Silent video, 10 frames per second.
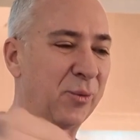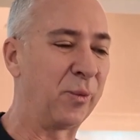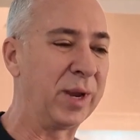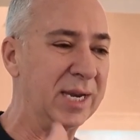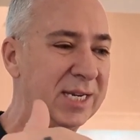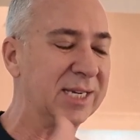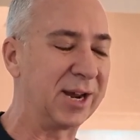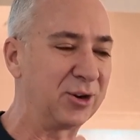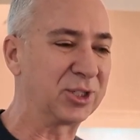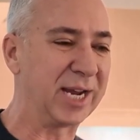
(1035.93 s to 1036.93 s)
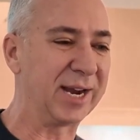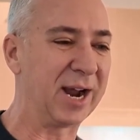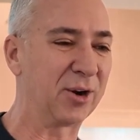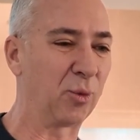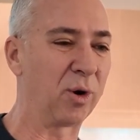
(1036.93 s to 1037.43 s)
We need to understand
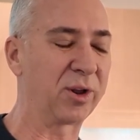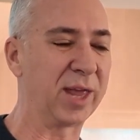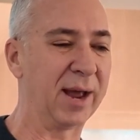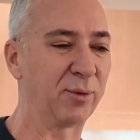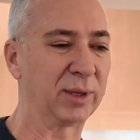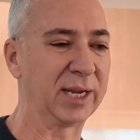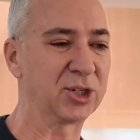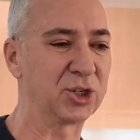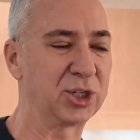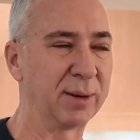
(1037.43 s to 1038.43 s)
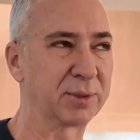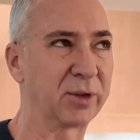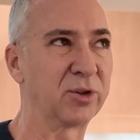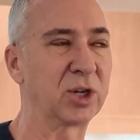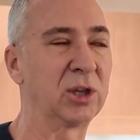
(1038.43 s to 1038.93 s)
how to work that relationship. So
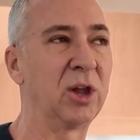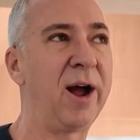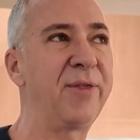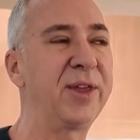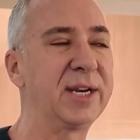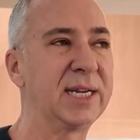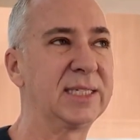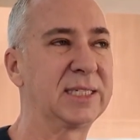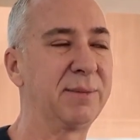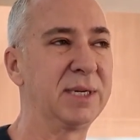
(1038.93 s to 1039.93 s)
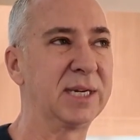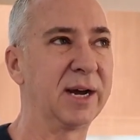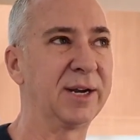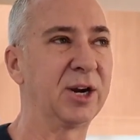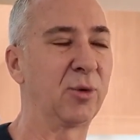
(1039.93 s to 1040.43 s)
there's a lot that needs to be
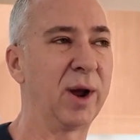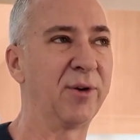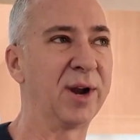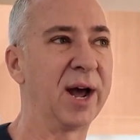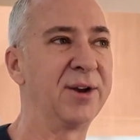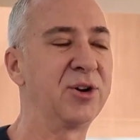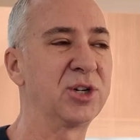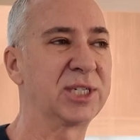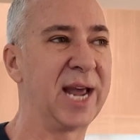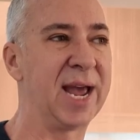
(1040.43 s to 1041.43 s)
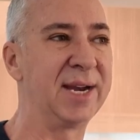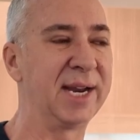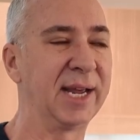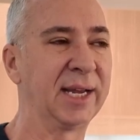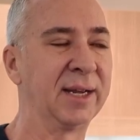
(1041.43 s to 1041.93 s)
done around
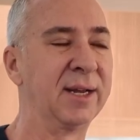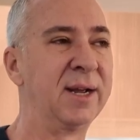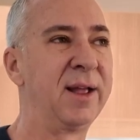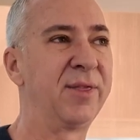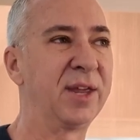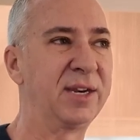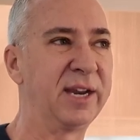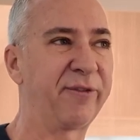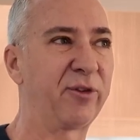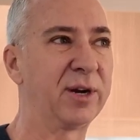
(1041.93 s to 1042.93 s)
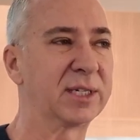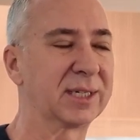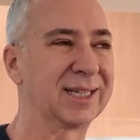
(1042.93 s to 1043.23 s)
understanding the different